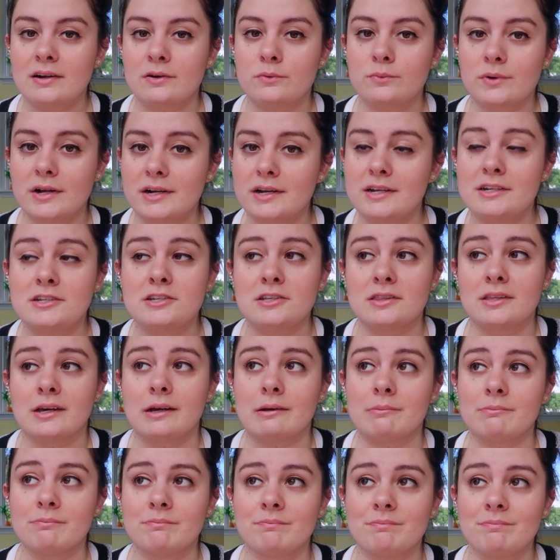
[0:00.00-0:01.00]
gonna run into
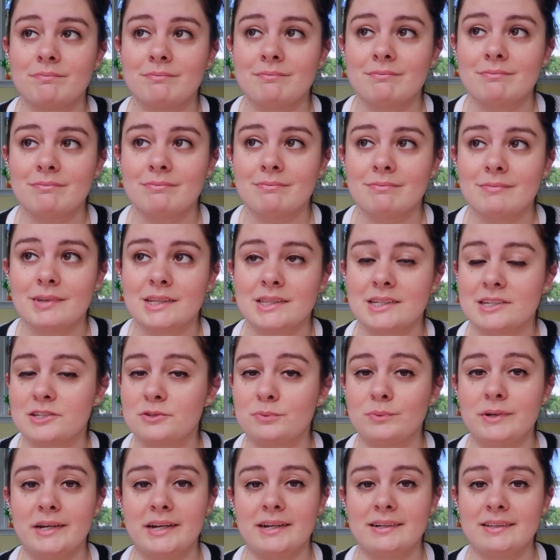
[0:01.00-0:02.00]
them
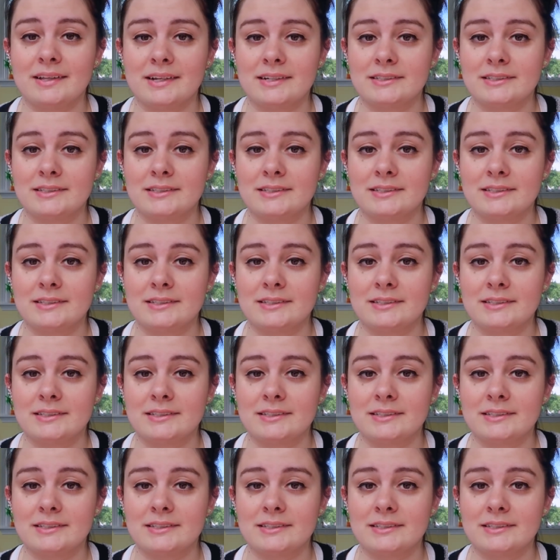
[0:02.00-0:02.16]
this week.